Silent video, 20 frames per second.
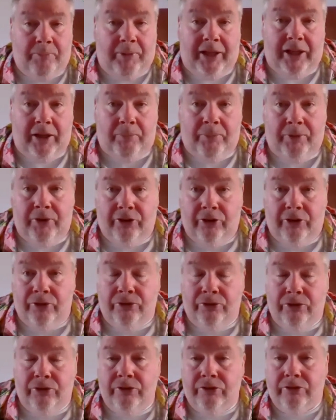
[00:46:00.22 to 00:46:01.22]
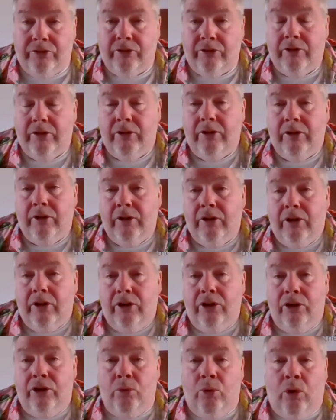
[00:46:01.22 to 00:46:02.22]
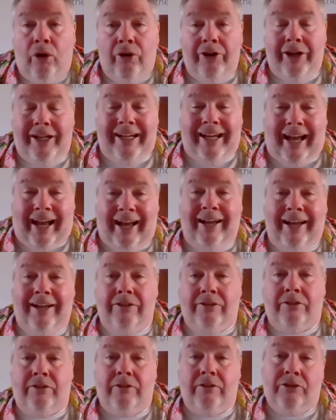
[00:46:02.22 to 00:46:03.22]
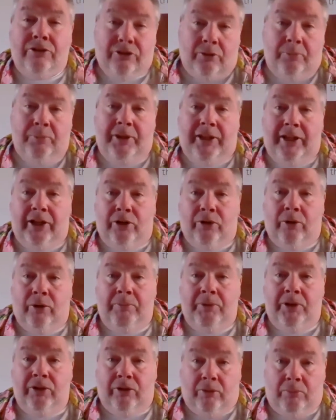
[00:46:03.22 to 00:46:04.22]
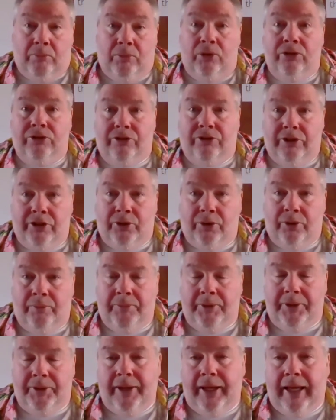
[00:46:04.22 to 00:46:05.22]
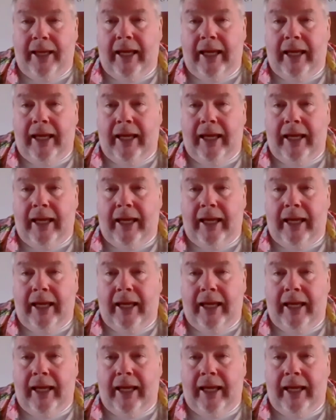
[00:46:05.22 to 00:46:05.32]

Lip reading: beer producers who already had some of the equipment or most of the equipment